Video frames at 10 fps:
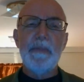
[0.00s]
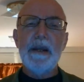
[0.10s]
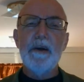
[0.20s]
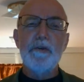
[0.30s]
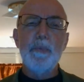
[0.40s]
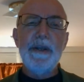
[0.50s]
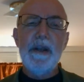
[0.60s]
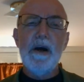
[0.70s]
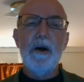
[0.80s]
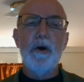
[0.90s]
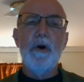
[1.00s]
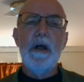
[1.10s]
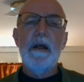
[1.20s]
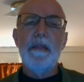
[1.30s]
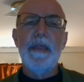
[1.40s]
because we know
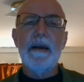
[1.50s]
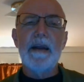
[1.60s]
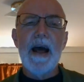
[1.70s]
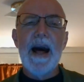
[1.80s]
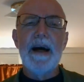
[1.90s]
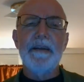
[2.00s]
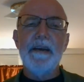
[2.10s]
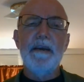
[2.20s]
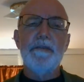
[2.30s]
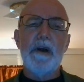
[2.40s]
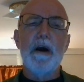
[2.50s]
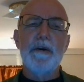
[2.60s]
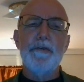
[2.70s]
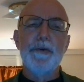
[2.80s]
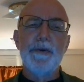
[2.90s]
that God is
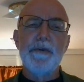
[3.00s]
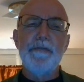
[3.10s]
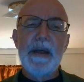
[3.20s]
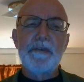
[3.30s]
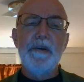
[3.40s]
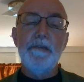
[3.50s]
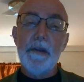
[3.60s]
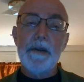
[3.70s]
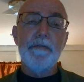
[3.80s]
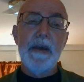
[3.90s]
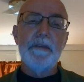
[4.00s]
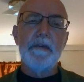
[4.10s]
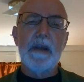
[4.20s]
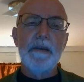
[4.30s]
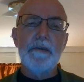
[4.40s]
our true defense. He's the
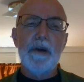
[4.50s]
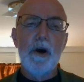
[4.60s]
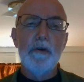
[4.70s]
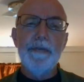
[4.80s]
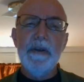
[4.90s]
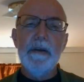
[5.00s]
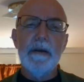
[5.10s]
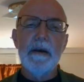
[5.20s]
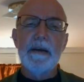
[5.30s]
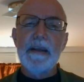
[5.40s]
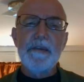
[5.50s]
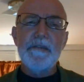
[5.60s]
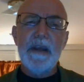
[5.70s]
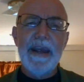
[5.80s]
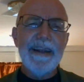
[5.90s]
defense against COVID,
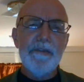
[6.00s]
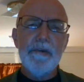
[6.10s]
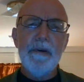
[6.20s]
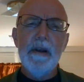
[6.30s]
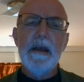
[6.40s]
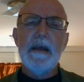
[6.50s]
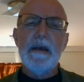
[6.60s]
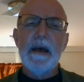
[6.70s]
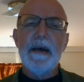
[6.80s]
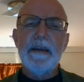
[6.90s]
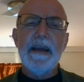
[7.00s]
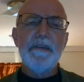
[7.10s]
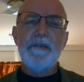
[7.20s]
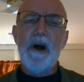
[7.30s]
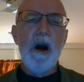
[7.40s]
against cancer, and
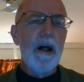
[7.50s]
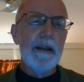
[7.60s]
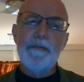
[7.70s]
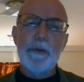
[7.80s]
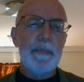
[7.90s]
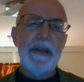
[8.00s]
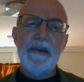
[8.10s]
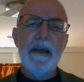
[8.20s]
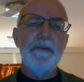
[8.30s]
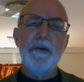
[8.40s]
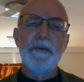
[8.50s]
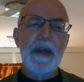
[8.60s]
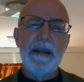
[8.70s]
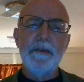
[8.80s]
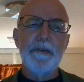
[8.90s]
against all of the potential
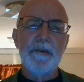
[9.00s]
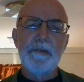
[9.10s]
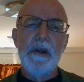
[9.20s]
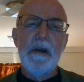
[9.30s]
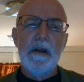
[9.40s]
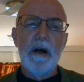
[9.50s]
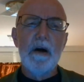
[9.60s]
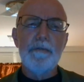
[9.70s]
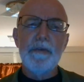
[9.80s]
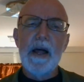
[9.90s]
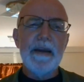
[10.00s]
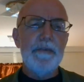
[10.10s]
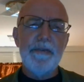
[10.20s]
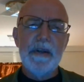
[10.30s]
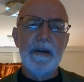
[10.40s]
dangers of
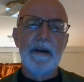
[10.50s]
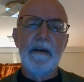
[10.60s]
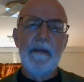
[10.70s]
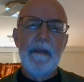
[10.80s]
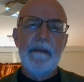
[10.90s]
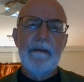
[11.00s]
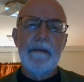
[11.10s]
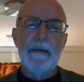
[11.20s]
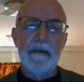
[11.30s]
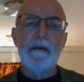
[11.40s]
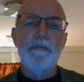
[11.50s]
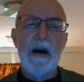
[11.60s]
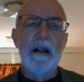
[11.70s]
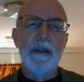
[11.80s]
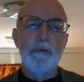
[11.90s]
life here in a
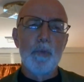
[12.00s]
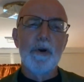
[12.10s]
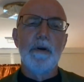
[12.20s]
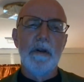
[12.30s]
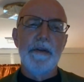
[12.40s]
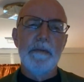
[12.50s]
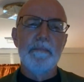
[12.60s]
fallen world.